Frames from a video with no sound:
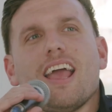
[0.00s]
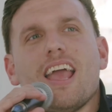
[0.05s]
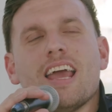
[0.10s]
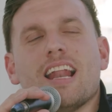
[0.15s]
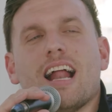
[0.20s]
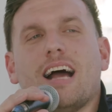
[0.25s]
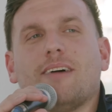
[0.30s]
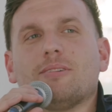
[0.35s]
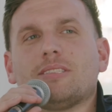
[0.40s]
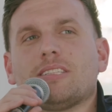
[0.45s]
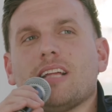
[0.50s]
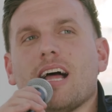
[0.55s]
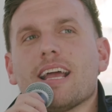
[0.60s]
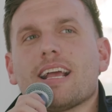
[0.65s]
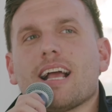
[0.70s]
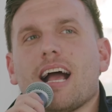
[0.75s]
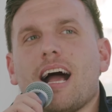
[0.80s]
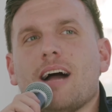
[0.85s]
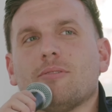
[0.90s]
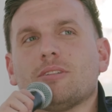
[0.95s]
And I was
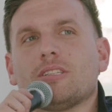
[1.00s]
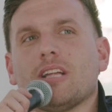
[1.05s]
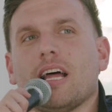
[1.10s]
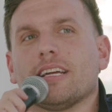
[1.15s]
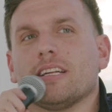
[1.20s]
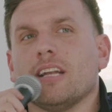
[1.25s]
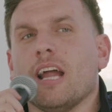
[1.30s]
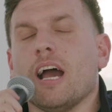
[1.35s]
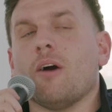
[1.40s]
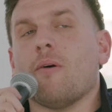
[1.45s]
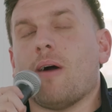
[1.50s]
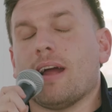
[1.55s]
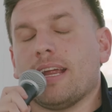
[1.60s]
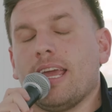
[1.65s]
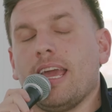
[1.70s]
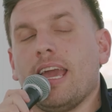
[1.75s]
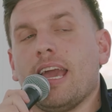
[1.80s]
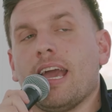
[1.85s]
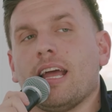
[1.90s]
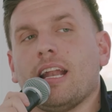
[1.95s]
like, I was like, no, I
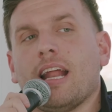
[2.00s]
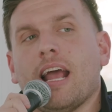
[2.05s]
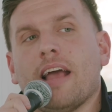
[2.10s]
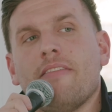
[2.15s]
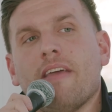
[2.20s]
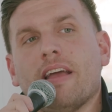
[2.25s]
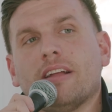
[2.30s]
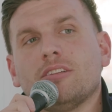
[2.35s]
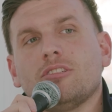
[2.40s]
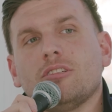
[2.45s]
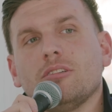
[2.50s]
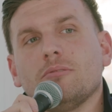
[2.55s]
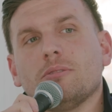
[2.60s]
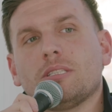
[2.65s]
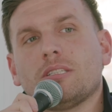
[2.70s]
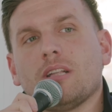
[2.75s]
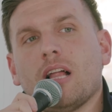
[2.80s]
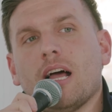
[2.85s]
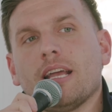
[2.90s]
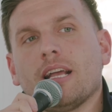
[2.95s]
can't. And then she
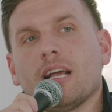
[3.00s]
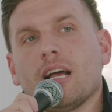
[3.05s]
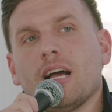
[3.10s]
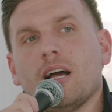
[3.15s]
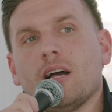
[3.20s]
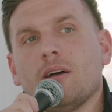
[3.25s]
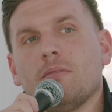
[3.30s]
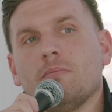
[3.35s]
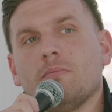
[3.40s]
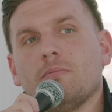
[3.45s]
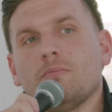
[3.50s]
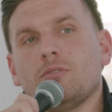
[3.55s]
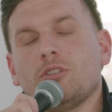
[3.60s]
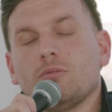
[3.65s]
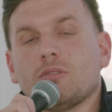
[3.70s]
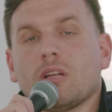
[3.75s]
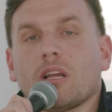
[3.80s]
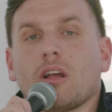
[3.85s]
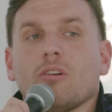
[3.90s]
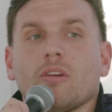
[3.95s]
was like, um,
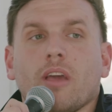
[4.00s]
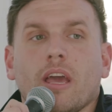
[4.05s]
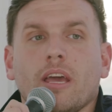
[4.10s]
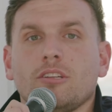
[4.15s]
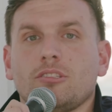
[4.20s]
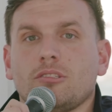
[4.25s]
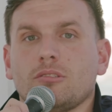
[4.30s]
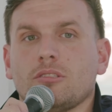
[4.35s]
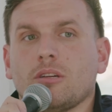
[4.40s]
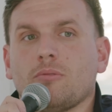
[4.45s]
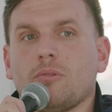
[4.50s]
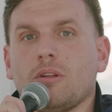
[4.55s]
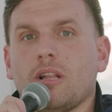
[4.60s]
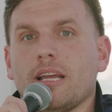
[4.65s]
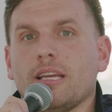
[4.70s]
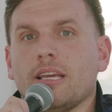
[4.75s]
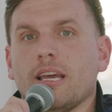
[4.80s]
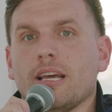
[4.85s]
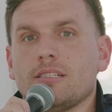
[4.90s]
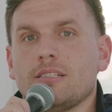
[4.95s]
she was like, okay. She's like, well,
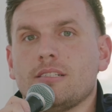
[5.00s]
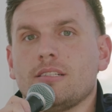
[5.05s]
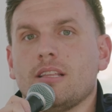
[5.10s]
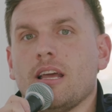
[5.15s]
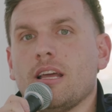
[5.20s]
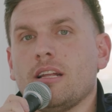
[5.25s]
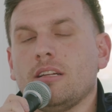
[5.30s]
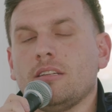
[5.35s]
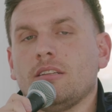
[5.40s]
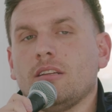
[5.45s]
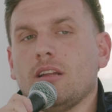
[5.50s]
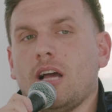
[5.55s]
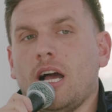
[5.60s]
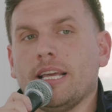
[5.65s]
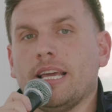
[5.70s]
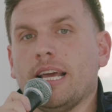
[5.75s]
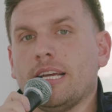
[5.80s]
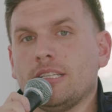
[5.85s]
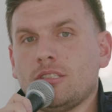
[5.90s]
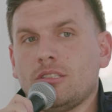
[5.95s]
I guess then,
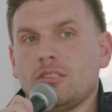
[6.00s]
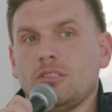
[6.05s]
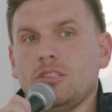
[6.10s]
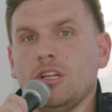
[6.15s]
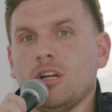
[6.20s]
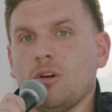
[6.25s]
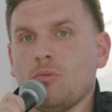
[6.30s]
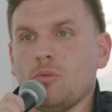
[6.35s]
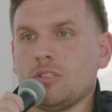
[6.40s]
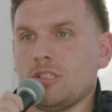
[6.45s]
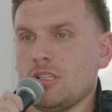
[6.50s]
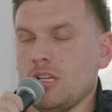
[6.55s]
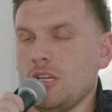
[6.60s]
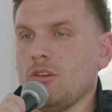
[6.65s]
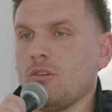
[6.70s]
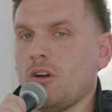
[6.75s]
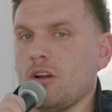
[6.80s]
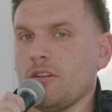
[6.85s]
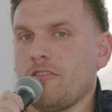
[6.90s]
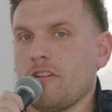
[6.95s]
I guess, you know, we'll see
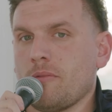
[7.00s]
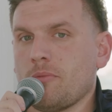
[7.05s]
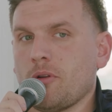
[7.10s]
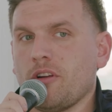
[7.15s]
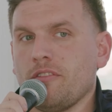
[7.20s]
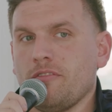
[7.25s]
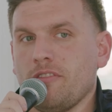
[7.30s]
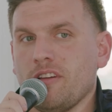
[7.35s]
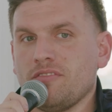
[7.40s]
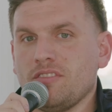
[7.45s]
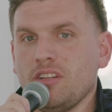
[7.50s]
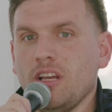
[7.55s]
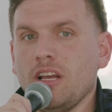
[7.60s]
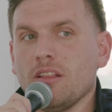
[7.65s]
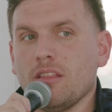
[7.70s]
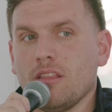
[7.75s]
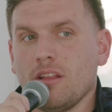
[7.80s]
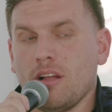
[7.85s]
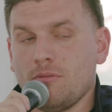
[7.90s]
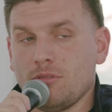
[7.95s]
you on February
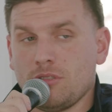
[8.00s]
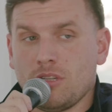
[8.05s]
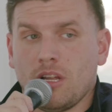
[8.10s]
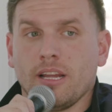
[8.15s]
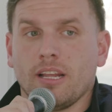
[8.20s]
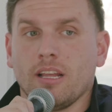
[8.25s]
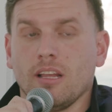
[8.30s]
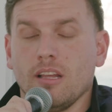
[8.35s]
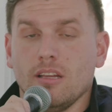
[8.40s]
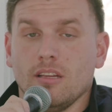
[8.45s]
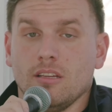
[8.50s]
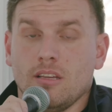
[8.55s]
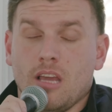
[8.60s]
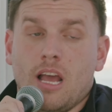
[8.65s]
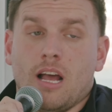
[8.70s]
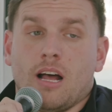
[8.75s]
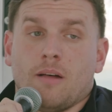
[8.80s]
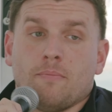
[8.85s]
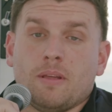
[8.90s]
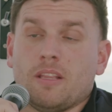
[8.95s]
fifteenth. I was like,
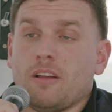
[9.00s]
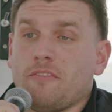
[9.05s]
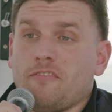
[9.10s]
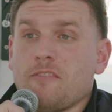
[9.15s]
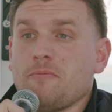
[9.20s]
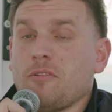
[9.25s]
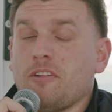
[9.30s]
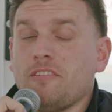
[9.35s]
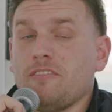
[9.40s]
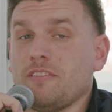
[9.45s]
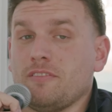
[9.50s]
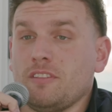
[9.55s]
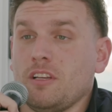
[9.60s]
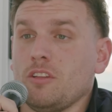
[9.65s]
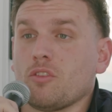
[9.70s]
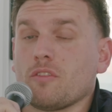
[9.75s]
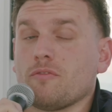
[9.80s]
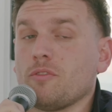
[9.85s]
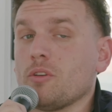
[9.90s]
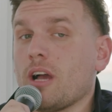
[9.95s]
yeah, I'll be there February
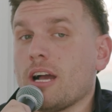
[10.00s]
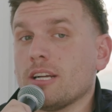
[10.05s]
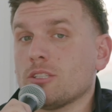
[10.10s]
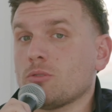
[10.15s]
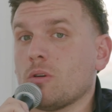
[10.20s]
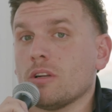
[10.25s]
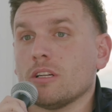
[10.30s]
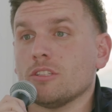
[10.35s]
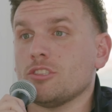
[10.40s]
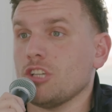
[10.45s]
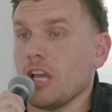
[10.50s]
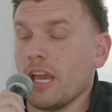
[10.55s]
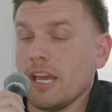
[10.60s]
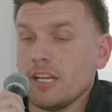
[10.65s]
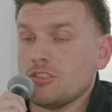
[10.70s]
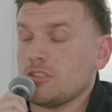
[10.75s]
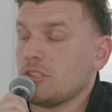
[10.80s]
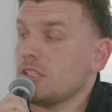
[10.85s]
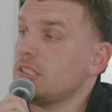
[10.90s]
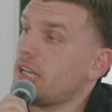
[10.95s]
fifteenth. Or if you guys want to
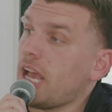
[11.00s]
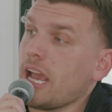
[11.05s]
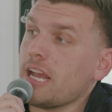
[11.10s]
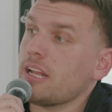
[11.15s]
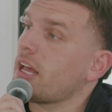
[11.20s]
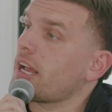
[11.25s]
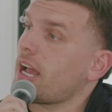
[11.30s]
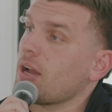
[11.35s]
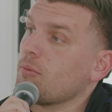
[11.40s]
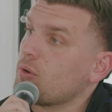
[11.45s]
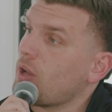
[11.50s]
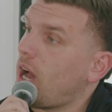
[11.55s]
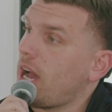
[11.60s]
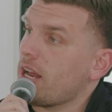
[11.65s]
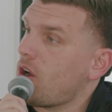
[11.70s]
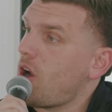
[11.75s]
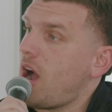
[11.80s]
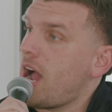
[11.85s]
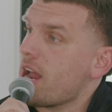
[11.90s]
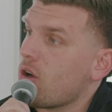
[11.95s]
change the date, like I would,
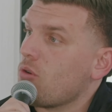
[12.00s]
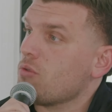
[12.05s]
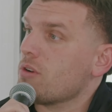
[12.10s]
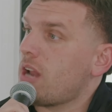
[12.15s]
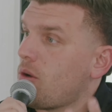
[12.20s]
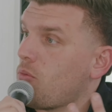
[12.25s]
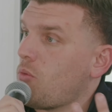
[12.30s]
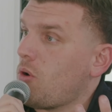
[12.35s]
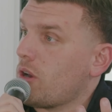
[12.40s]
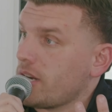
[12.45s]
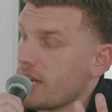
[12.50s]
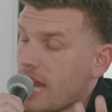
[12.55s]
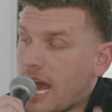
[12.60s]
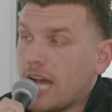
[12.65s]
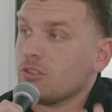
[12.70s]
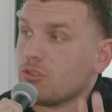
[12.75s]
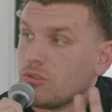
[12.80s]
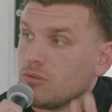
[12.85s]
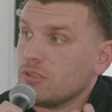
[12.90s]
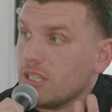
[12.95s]
I don't, I don't now want to
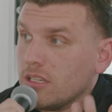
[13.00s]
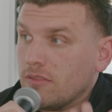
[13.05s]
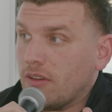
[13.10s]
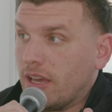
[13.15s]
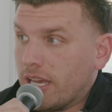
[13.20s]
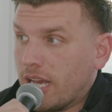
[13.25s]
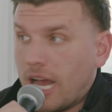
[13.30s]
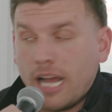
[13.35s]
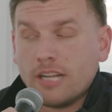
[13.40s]
not do T V.